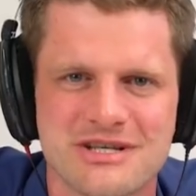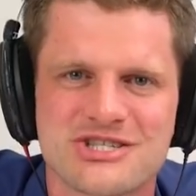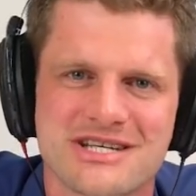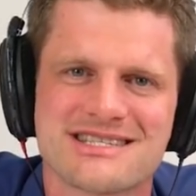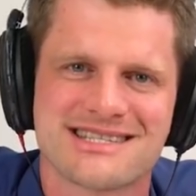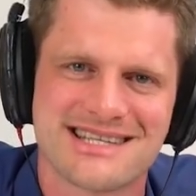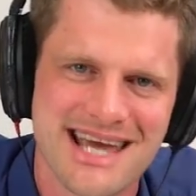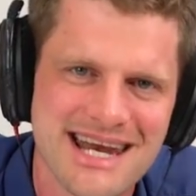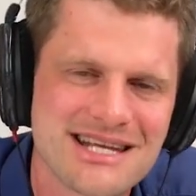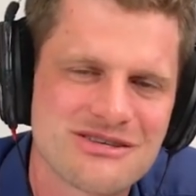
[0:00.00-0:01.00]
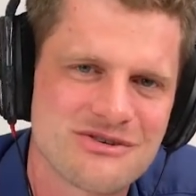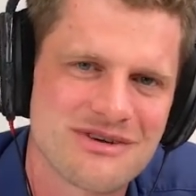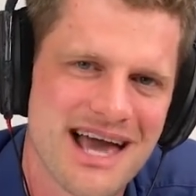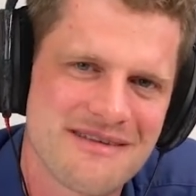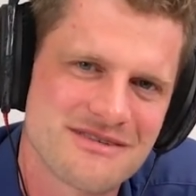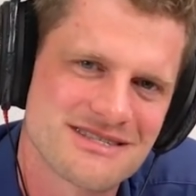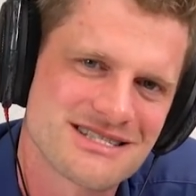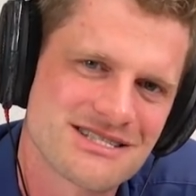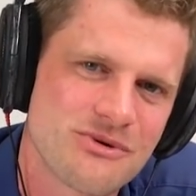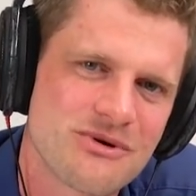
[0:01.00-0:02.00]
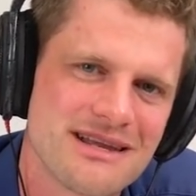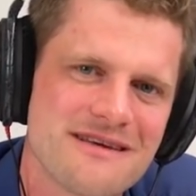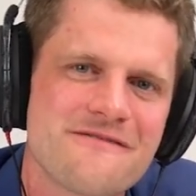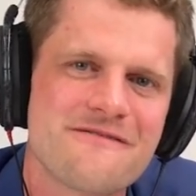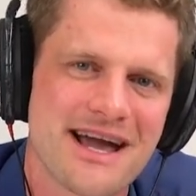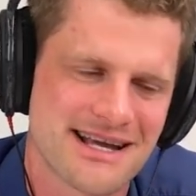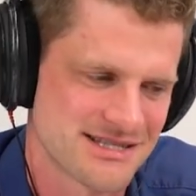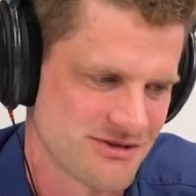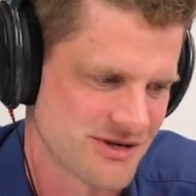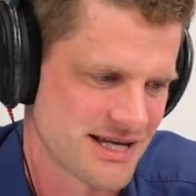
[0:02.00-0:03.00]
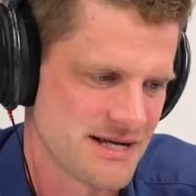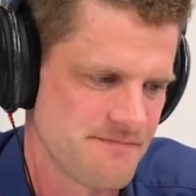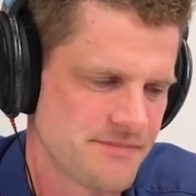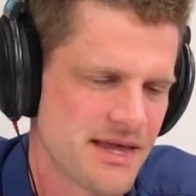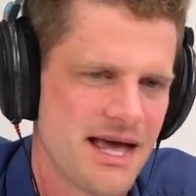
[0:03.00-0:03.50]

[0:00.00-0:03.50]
It's just getting to have this tonal effect, okay?